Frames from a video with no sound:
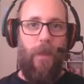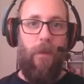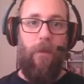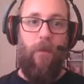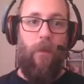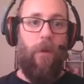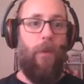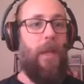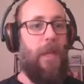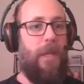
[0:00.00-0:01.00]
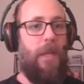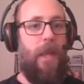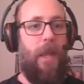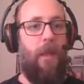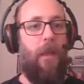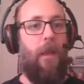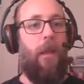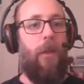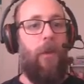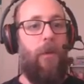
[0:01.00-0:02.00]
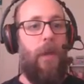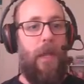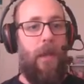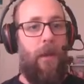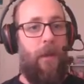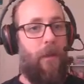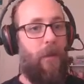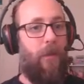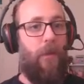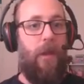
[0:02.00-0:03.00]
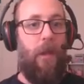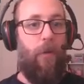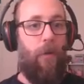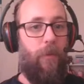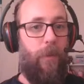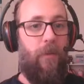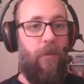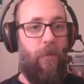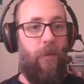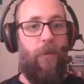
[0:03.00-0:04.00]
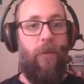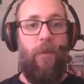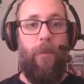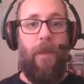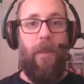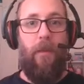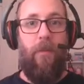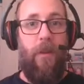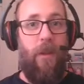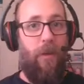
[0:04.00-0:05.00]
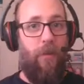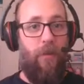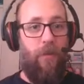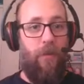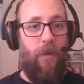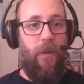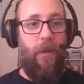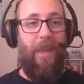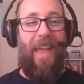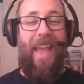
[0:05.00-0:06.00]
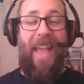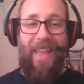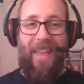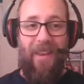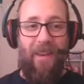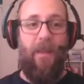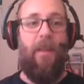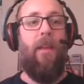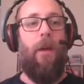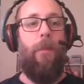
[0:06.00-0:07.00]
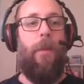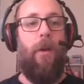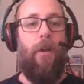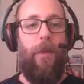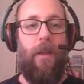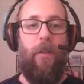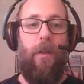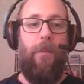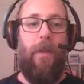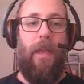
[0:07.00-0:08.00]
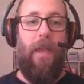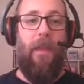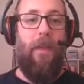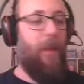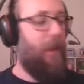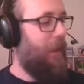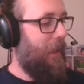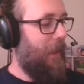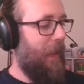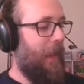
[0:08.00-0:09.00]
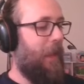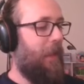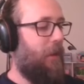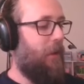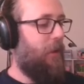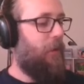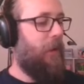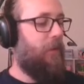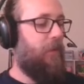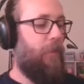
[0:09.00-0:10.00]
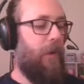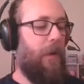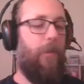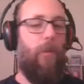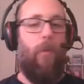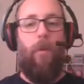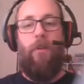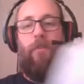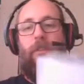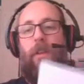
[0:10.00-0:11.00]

So what do I need today? You need The Negro Speaks of Rivers by Langston Hughes and America by Claude McKay and your essay prep worksheet.